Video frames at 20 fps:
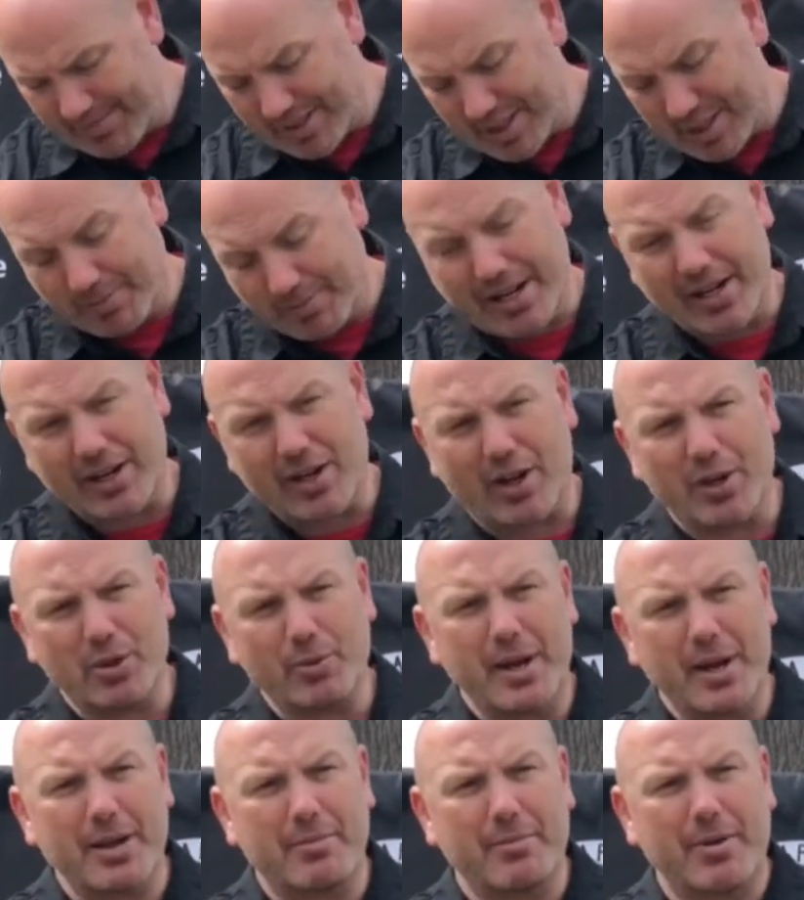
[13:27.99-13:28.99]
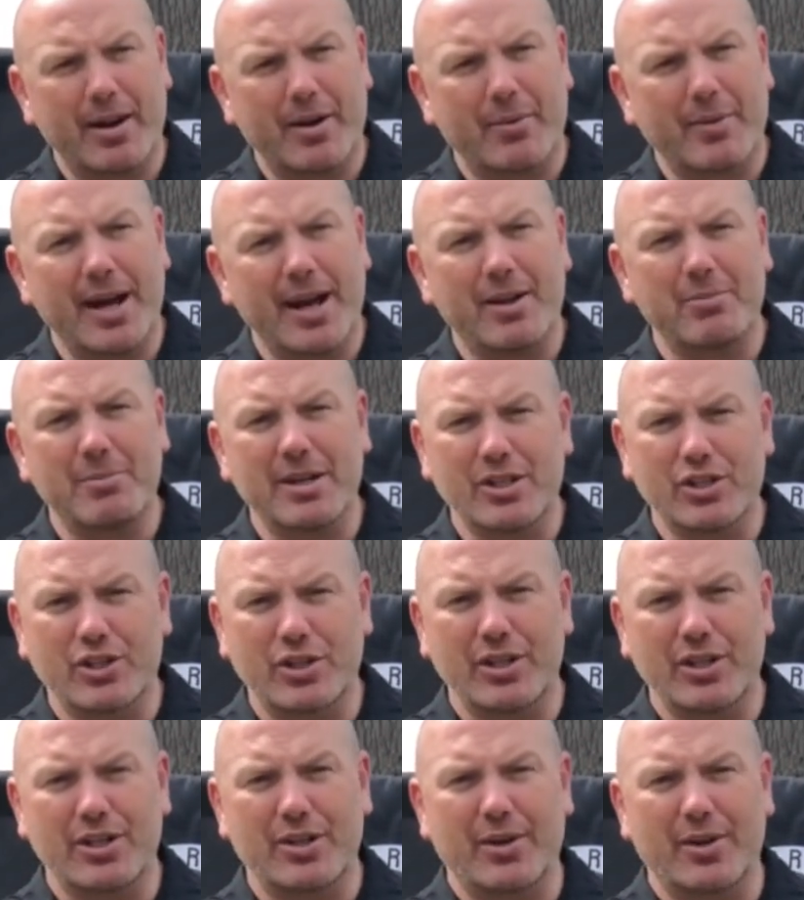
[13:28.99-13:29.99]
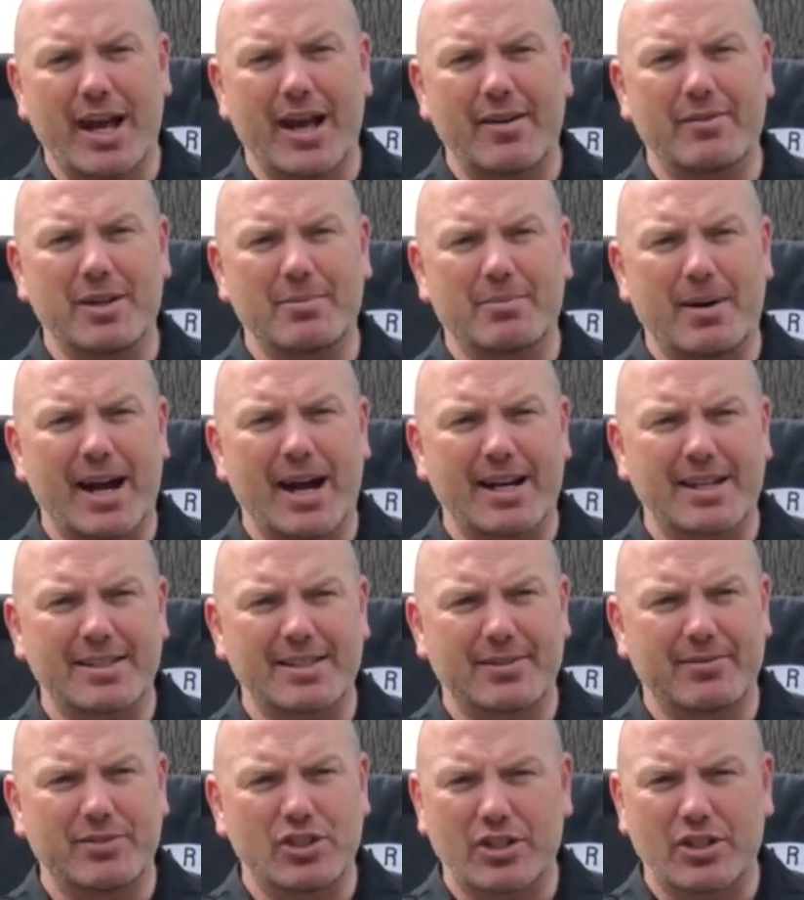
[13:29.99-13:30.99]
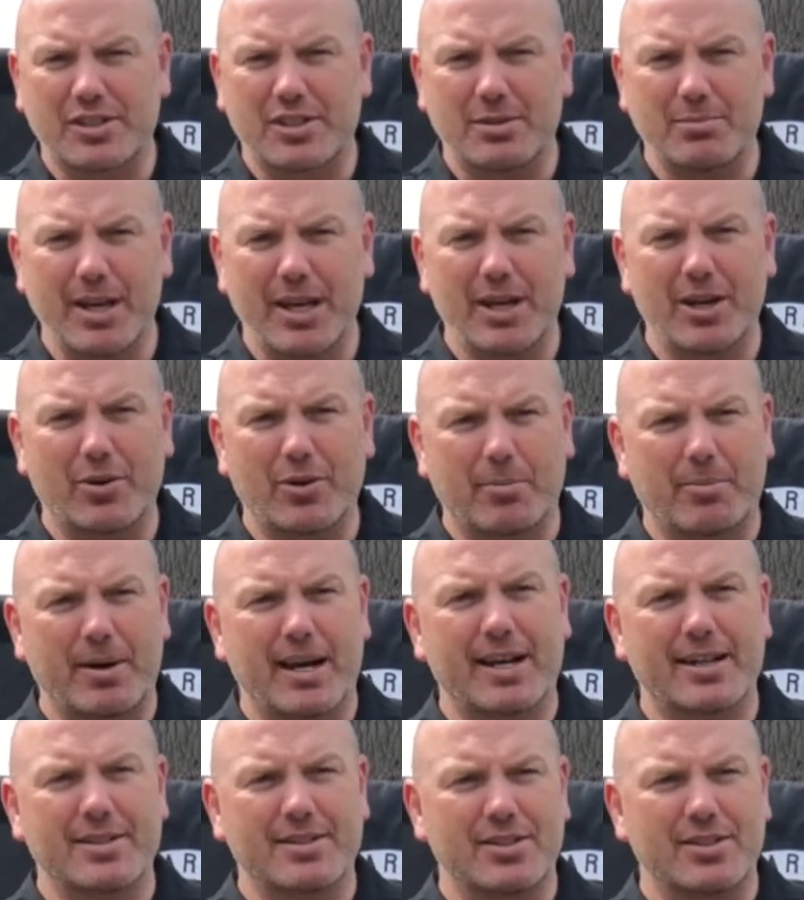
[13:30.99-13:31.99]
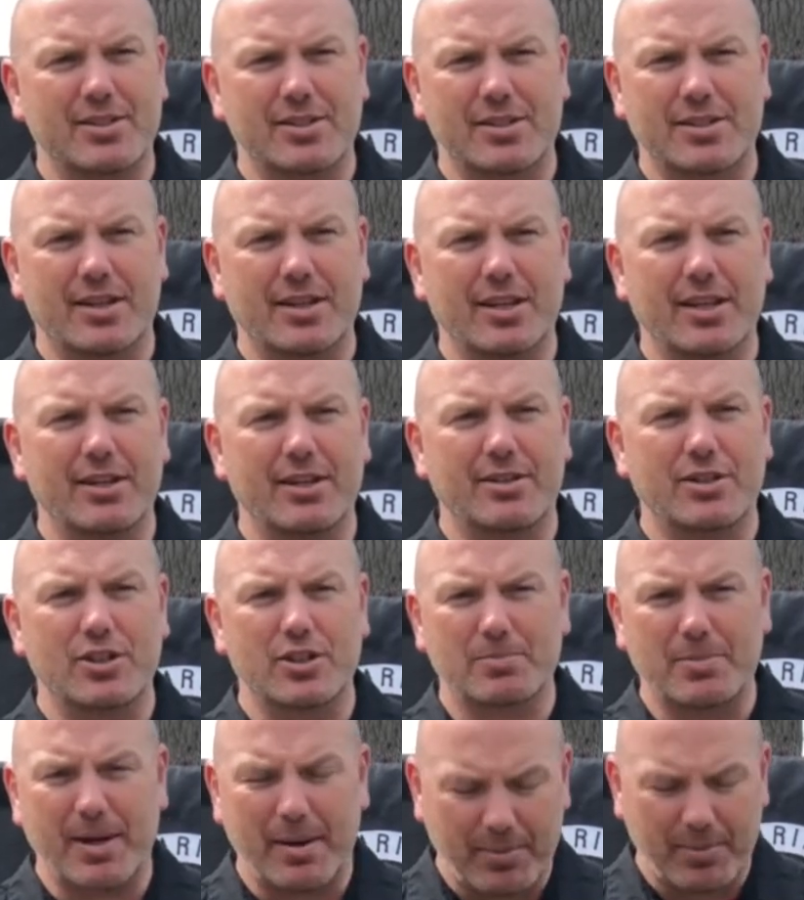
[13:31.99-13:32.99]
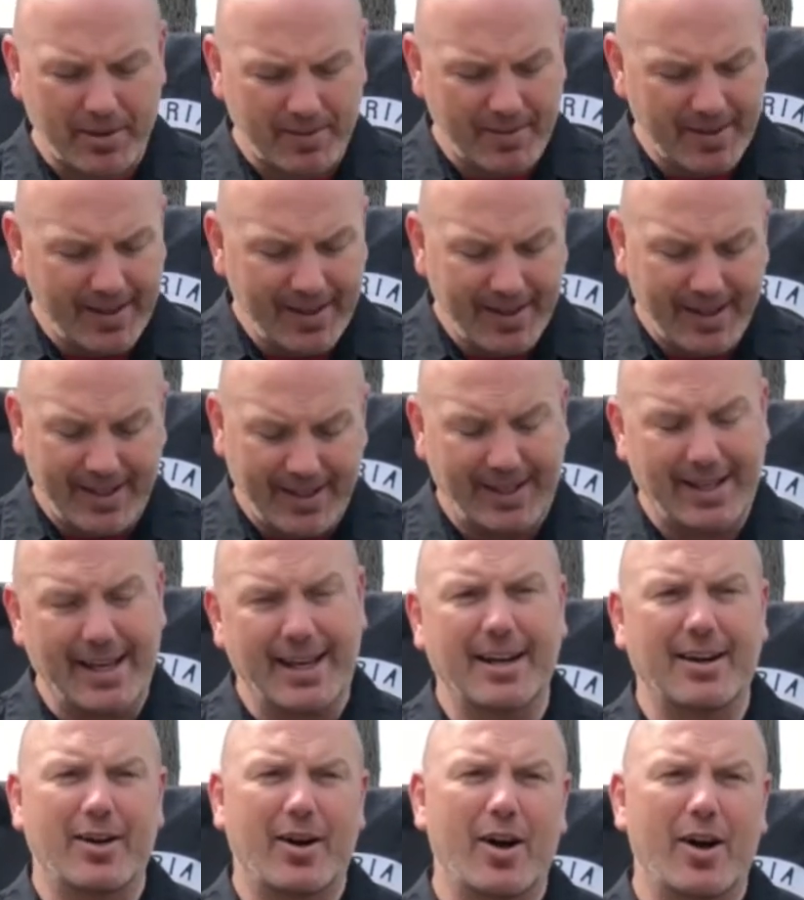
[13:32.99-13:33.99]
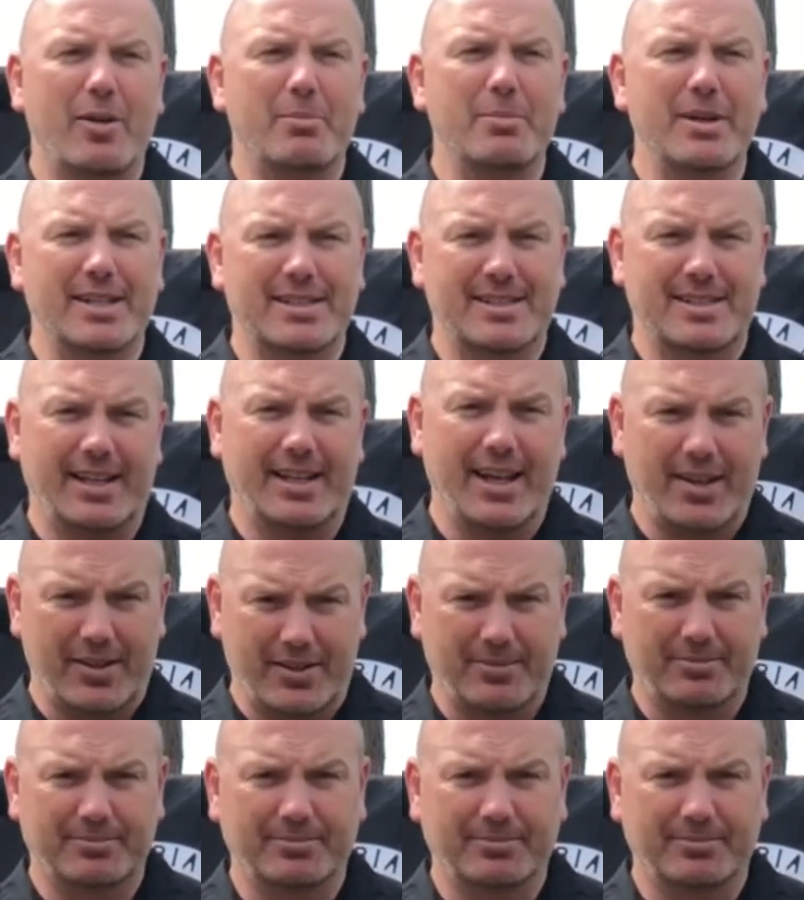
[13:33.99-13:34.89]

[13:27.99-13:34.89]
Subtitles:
Spin it all the way around. Make sure you don't have any pockets of just tomato or pockets of just onion or just pepper. Get it all mixed together.